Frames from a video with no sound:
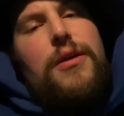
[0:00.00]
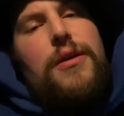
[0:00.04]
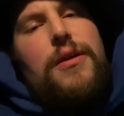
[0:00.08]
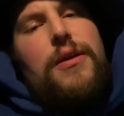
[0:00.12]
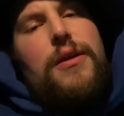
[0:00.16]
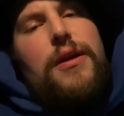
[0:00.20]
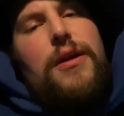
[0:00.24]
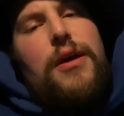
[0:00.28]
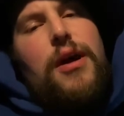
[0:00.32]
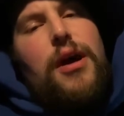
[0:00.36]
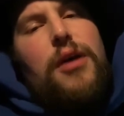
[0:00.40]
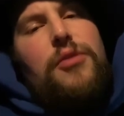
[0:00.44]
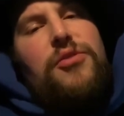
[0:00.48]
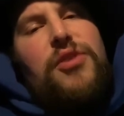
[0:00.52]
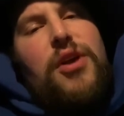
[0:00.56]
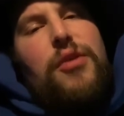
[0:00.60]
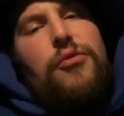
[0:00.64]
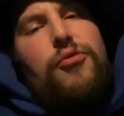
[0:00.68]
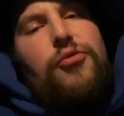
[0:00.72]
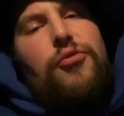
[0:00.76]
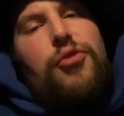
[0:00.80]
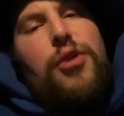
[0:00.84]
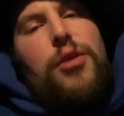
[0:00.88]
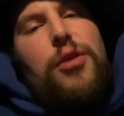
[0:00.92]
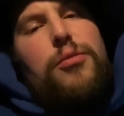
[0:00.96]
Uh, I was
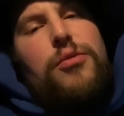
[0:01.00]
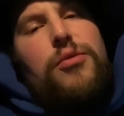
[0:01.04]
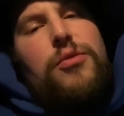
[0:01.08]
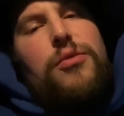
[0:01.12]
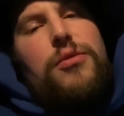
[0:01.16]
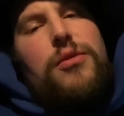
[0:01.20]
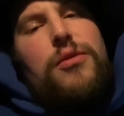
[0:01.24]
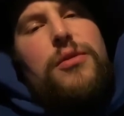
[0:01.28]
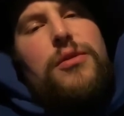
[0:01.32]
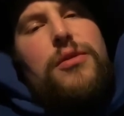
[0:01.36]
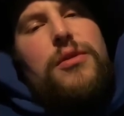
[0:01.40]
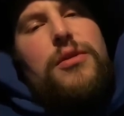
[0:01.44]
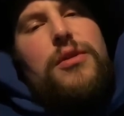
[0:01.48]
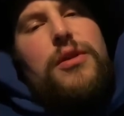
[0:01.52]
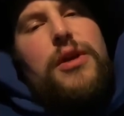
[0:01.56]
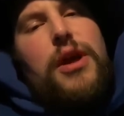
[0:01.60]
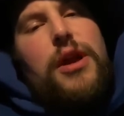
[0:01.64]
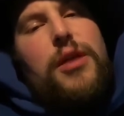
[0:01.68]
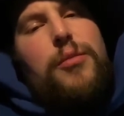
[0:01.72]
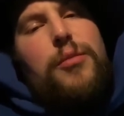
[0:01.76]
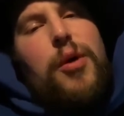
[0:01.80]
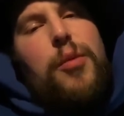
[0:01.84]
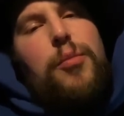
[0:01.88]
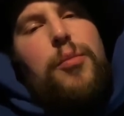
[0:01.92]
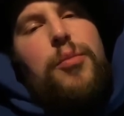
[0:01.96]
having trouble
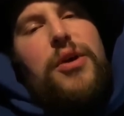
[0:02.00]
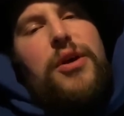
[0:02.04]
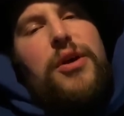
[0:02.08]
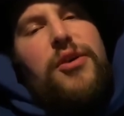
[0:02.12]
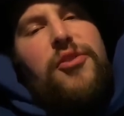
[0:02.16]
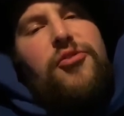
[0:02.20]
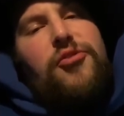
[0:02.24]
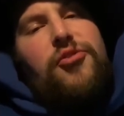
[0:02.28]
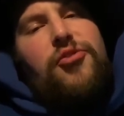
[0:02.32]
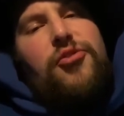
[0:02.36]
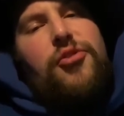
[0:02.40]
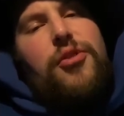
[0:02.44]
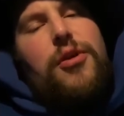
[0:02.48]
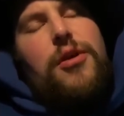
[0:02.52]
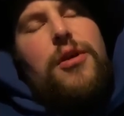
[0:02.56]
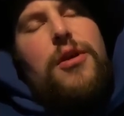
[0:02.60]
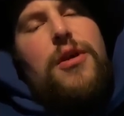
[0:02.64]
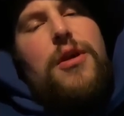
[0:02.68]
getting my pitch.